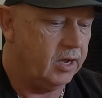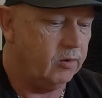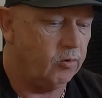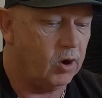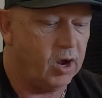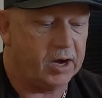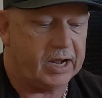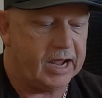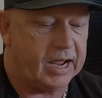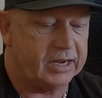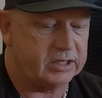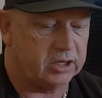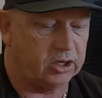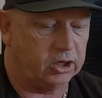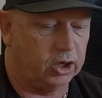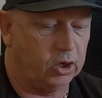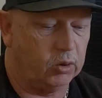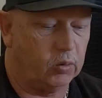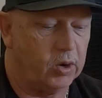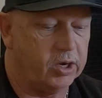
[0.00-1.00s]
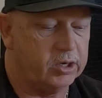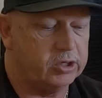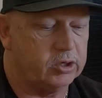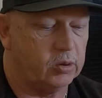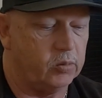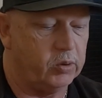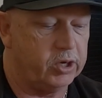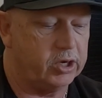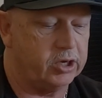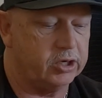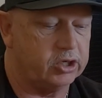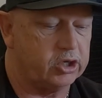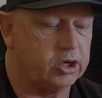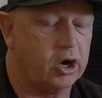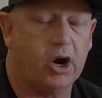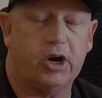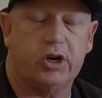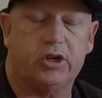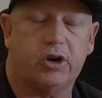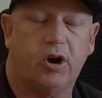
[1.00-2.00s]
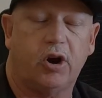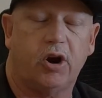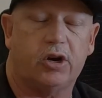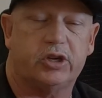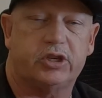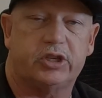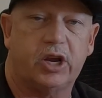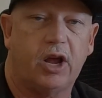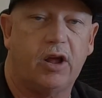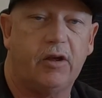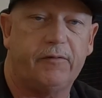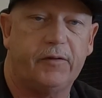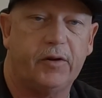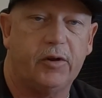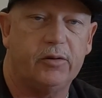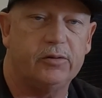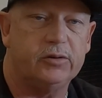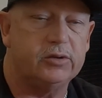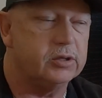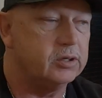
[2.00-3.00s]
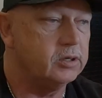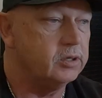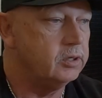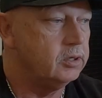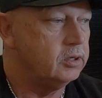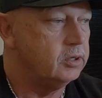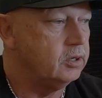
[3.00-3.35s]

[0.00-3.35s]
Rhonda has a little one so we can charge our cell phones.